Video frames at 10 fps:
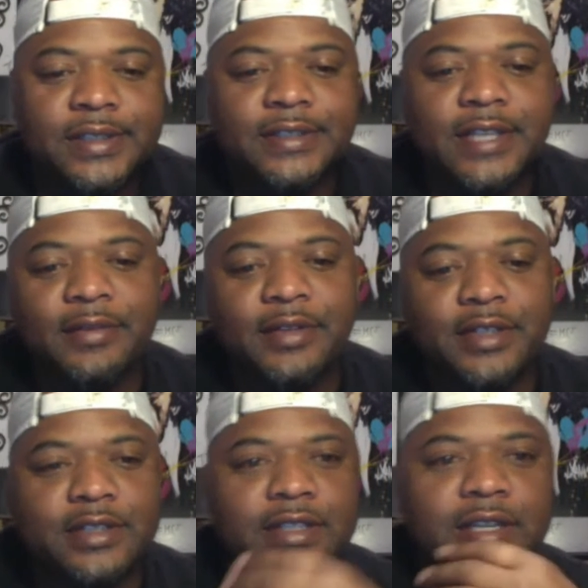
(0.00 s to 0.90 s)
It's having a
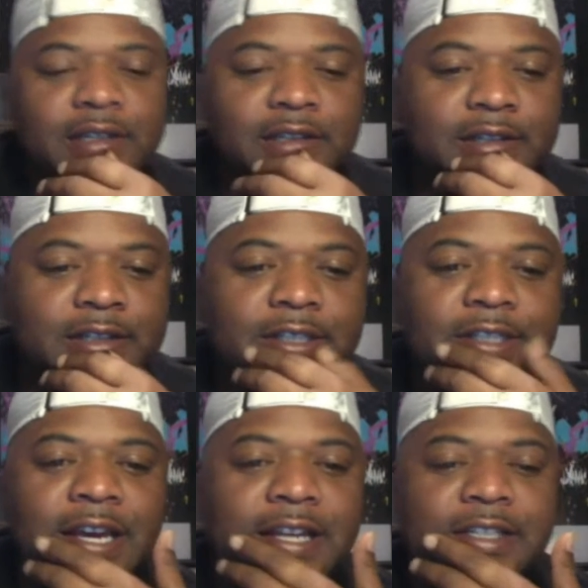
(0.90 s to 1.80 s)
good
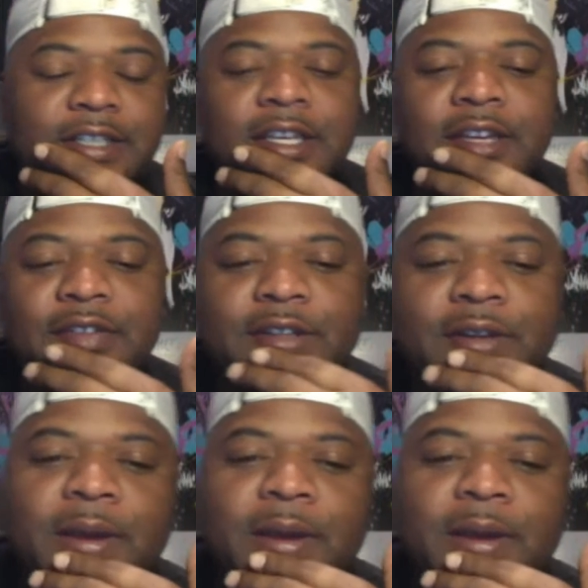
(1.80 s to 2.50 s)
night, good evening.